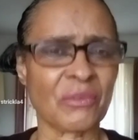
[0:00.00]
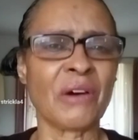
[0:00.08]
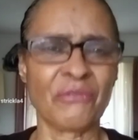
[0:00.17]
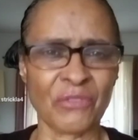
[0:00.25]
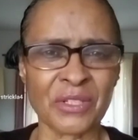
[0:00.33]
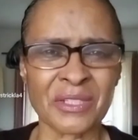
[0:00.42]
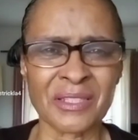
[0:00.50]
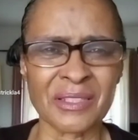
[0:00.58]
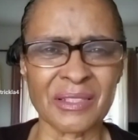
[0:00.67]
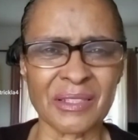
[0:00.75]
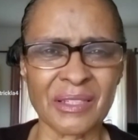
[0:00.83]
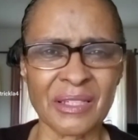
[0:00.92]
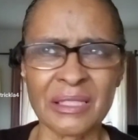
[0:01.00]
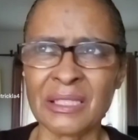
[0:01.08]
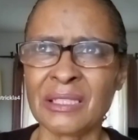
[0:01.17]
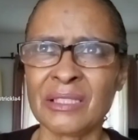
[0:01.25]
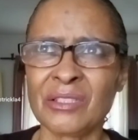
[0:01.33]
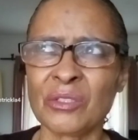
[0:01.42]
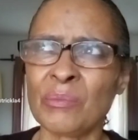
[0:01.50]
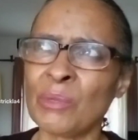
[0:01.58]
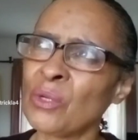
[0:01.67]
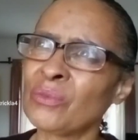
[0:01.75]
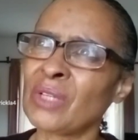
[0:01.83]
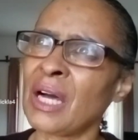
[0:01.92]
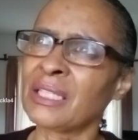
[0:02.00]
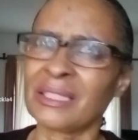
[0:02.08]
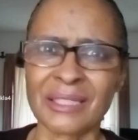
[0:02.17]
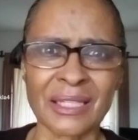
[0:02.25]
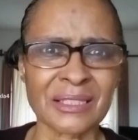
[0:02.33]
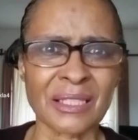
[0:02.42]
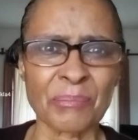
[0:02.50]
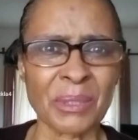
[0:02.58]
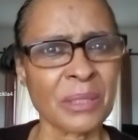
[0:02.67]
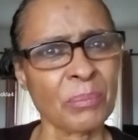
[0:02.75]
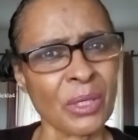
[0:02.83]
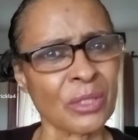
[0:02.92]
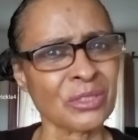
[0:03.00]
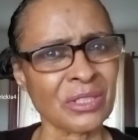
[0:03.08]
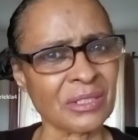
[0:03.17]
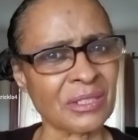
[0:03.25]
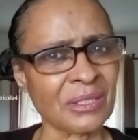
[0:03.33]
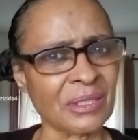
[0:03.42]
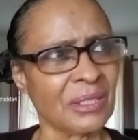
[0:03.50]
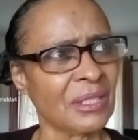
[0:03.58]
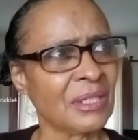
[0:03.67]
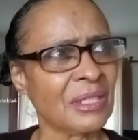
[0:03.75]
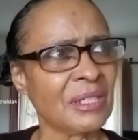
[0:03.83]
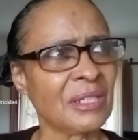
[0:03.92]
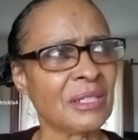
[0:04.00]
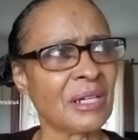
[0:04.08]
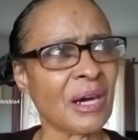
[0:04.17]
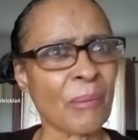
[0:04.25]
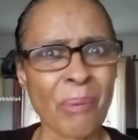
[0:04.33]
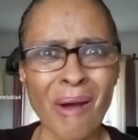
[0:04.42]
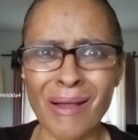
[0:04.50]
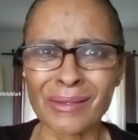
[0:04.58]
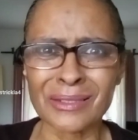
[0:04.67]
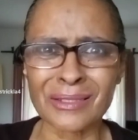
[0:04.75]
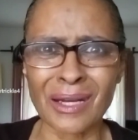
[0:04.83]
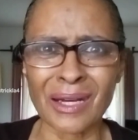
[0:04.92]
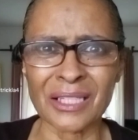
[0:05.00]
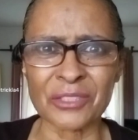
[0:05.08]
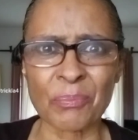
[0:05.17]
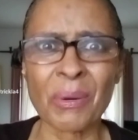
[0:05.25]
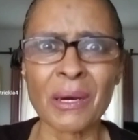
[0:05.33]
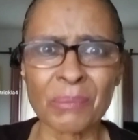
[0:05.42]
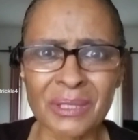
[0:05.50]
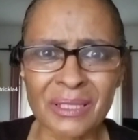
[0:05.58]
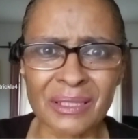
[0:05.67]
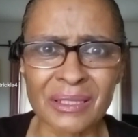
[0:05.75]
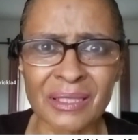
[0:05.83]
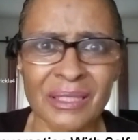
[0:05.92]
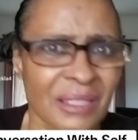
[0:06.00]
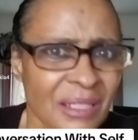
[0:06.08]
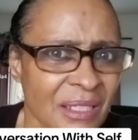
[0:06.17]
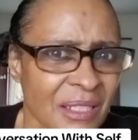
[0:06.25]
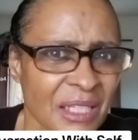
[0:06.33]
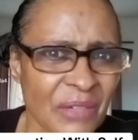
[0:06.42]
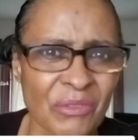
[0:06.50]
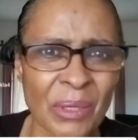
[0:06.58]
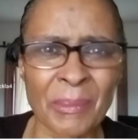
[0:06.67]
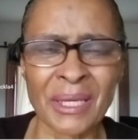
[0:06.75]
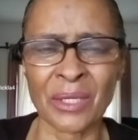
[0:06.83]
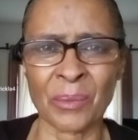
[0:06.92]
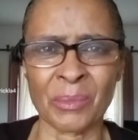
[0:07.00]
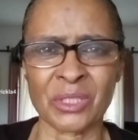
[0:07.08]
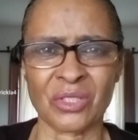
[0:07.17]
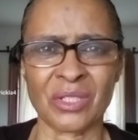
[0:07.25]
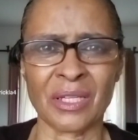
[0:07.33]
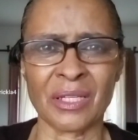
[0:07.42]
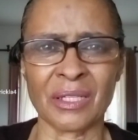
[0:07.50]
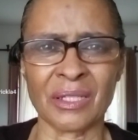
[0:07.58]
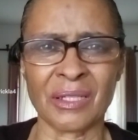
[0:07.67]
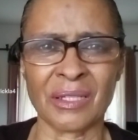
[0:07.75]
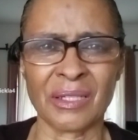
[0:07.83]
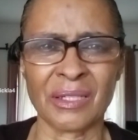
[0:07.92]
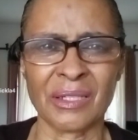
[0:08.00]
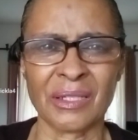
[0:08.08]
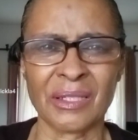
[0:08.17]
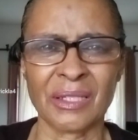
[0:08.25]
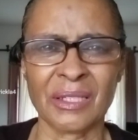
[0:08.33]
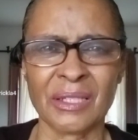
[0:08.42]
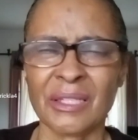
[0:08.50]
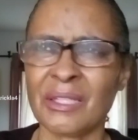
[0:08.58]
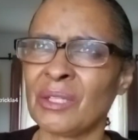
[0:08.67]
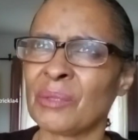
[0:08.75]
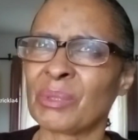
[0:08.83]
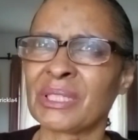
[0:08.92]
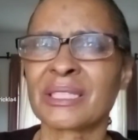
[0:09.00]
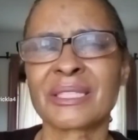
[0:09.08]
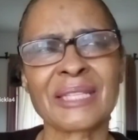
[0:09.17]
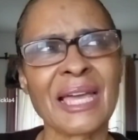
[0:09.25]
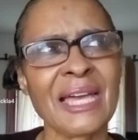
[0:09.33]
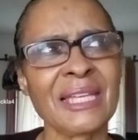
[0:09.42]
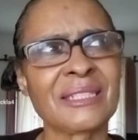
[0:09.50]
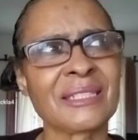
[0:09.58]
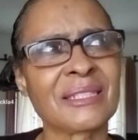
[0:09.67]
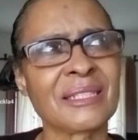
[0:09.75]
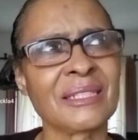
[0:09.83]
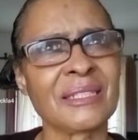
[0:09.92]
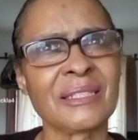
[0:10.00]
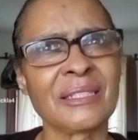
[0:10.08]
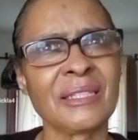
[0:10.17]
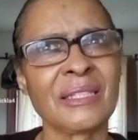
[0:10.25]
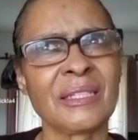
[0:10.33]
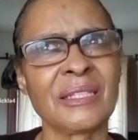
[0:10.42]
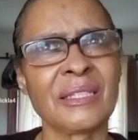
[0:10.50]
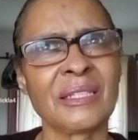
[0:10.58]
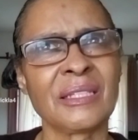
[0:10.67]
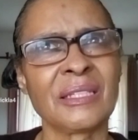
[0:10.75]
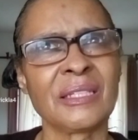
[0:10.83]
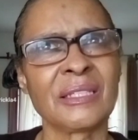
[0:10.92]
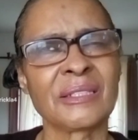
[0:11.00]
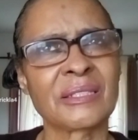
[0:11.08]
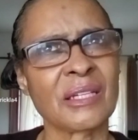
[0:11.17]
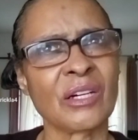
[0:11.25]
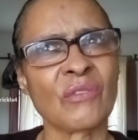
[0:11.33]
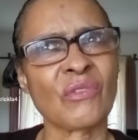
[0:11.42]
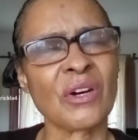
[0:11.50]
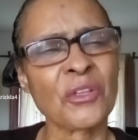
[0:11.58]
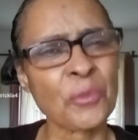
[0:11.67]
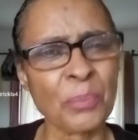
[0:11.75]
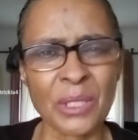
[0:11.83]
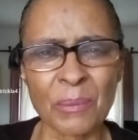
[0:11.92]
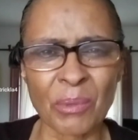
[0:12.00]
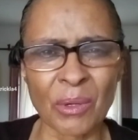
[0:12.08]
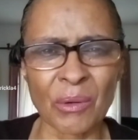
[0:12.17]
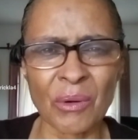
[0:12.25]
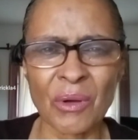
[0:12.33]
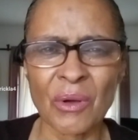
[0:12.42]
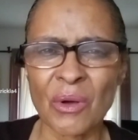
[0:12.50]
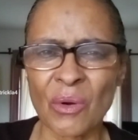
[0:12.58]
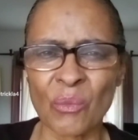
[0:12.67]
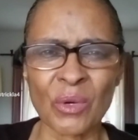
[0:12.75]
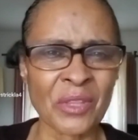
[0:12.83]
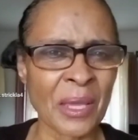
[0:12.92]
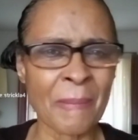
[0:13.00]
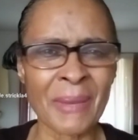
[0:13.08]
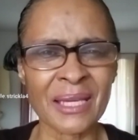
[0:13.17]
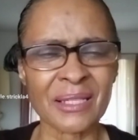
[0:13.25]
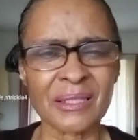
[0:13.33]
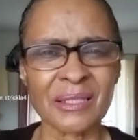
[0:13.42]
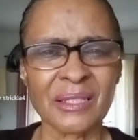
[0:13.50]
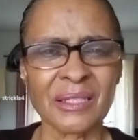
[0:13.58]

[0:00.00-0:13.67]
offended, and you moved on. It takes a big person to apologize publicly if they made a mistake. But it's sad to see, self, other people, when they make